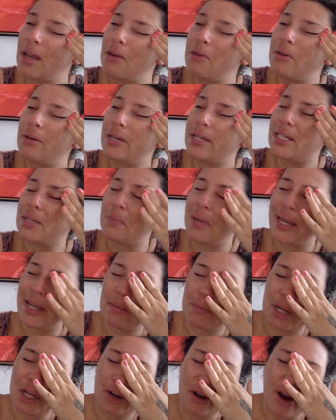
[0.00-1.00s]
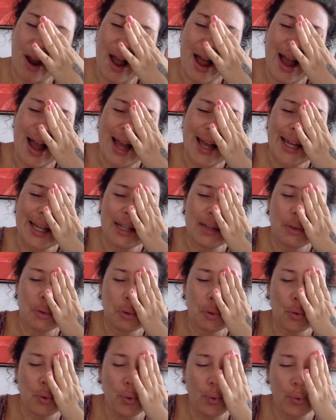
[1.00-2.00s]
Ooh, and it's making me cry.
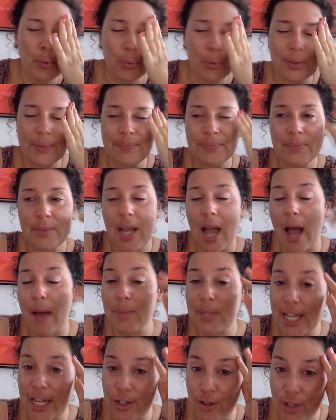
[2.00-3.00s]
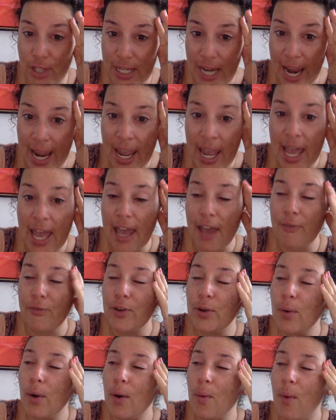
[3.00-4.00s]
Whew. I'm tender today. If
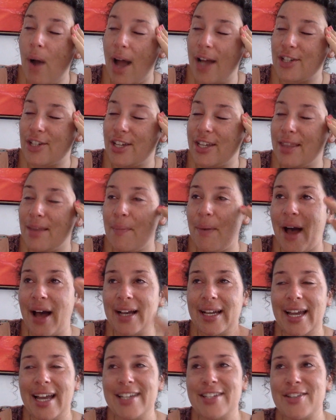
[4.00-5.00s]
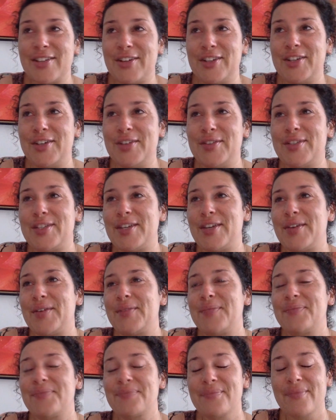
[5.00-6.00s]
you are watching the podcast on YouTube,
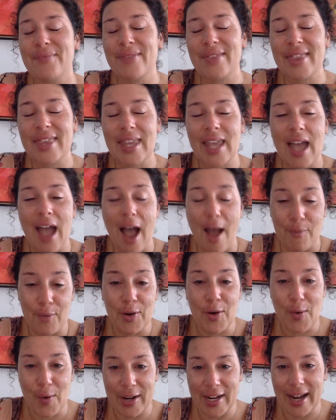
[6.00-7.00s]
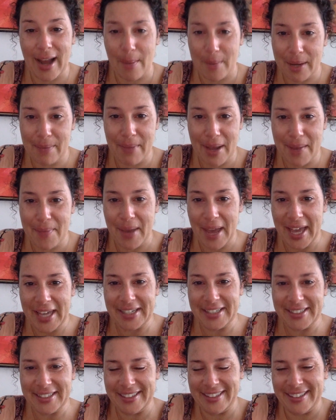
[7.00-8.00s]
I'm recording. I'm in my
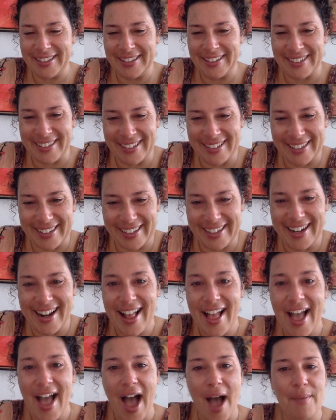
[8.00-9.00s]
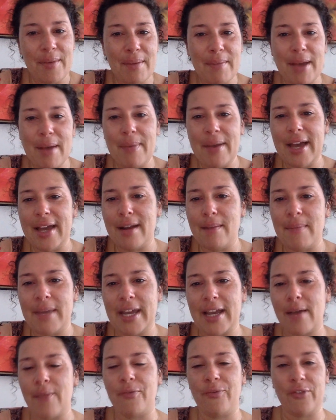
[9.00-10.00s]
bed. I'm in my bed. I'm
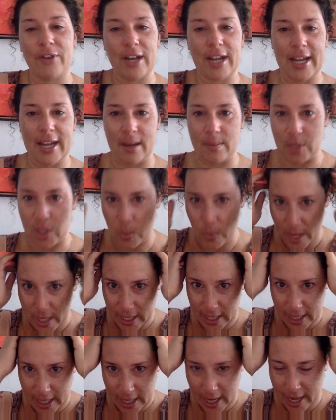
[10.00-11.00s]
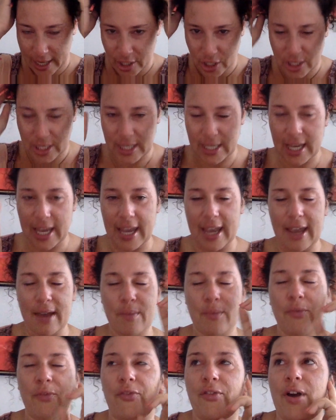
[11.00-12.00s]
makeup free. I'm sweaty. I just
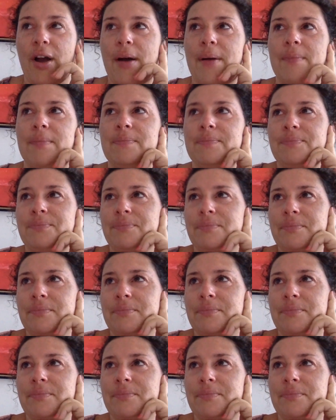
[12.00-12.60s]
came from,